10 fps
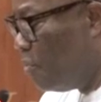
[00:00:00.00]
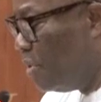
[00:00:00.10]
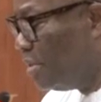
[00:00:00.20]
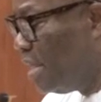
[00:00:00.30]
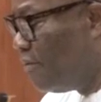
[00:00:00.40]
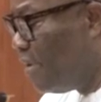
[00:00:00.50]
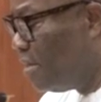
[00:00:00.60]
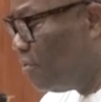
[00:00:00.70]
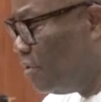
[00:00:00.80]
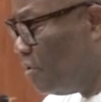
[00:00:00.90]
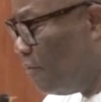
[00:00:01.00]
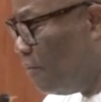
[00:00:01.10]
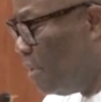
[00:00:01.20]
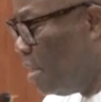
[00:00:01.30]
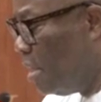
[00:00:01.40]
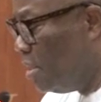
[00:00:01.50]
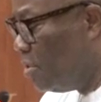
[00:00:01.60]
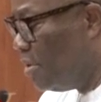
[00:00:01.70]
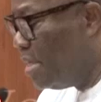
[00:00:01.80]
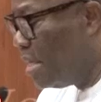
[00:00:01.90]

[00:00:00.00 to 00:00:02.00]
with steadfast resolve, genuine